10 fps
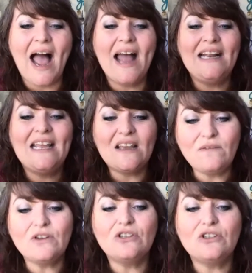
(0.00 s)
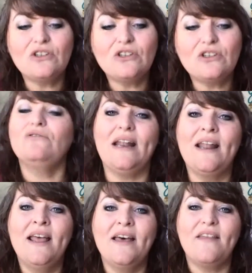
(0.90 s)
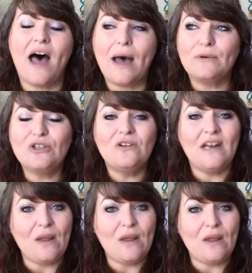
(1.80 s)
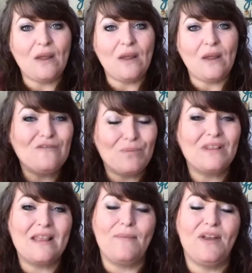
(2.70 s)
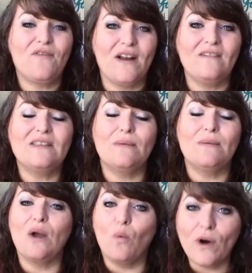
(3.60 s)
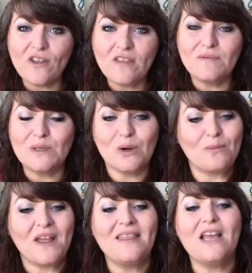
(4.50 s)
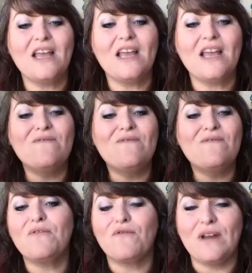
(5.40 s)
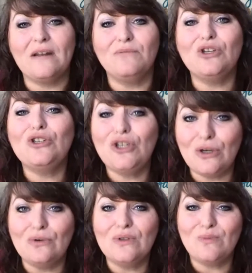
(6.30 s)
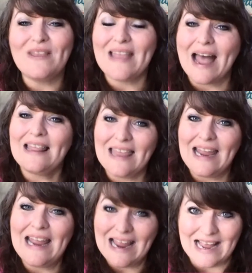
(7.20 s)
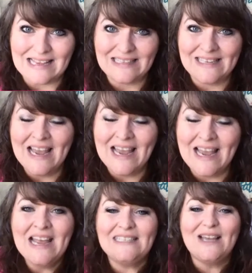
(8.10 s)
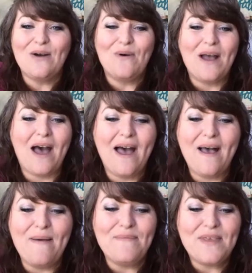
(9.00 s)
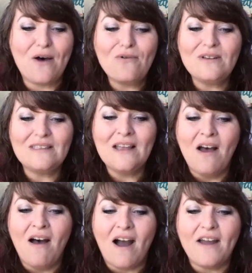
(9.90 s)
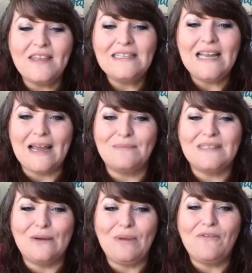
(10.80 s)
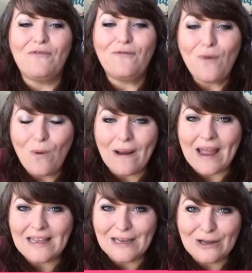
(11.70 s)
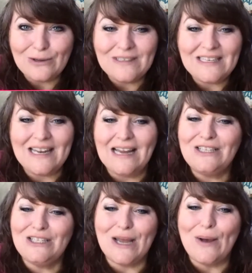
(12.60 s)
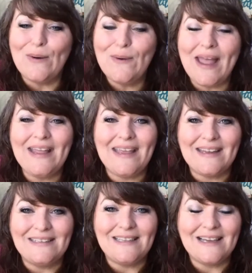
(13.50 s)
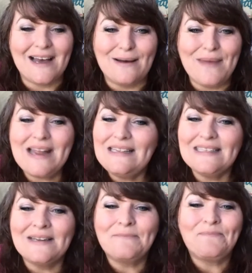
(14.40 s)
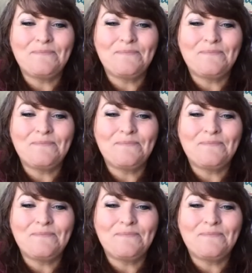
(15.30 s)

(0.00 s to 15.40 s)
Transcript: and give your children the opportunity, once you've put them in front of something worth observing, that you give them the freedom to choose what that thing is. So those are the tips. So before I conclude today's show and get into the comments,